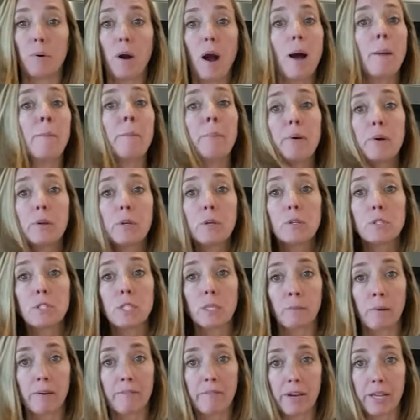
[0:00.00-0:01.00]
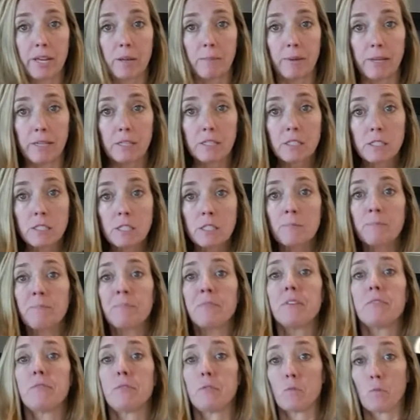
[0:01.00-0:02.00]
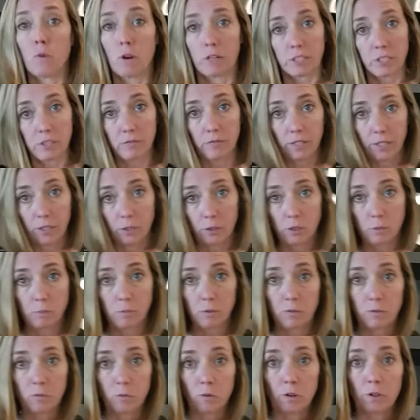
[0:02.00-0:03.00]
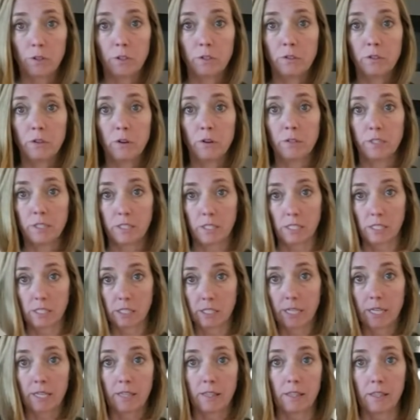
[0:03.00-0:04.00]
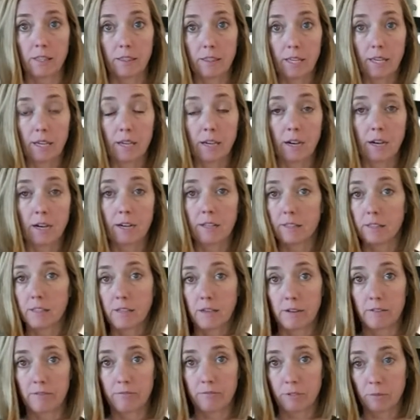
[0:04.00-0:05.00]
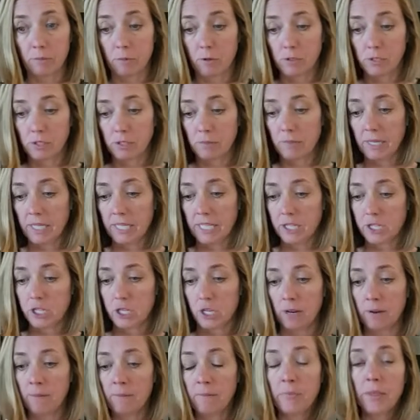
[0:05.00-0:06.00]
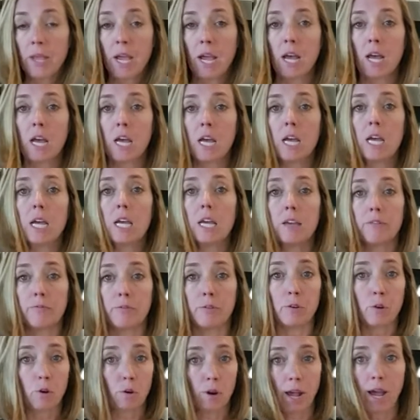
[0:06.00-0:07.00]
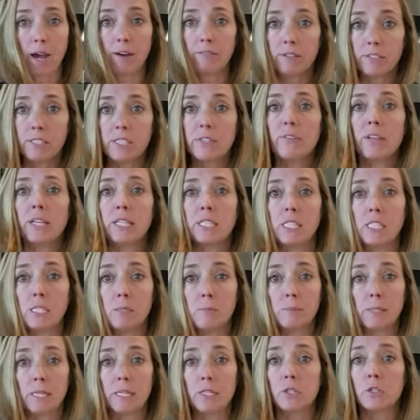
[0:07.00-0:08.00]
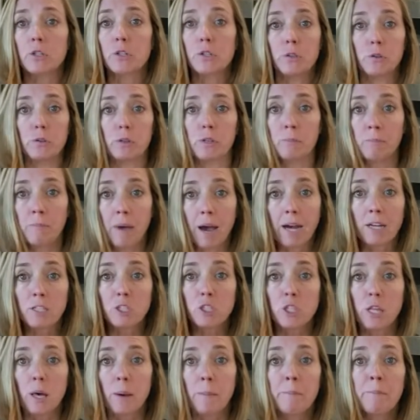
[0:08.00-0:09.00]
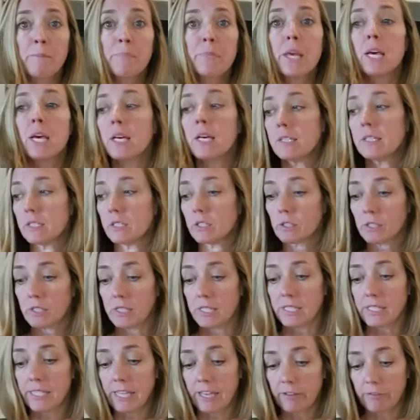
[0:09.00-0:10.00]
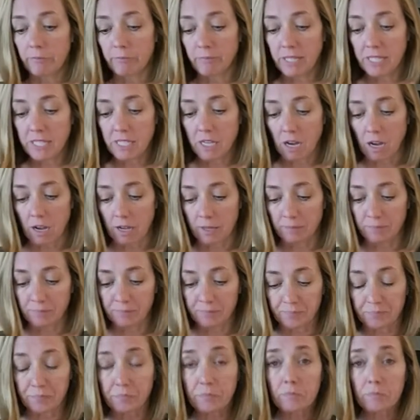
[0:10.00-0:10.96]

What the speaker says: I'm using my Vitamix. If you've watched videos before, you know this is like the thing I love the most in my kitchen. If you don't have a fancy blender, you can mash them. This is going to save me time.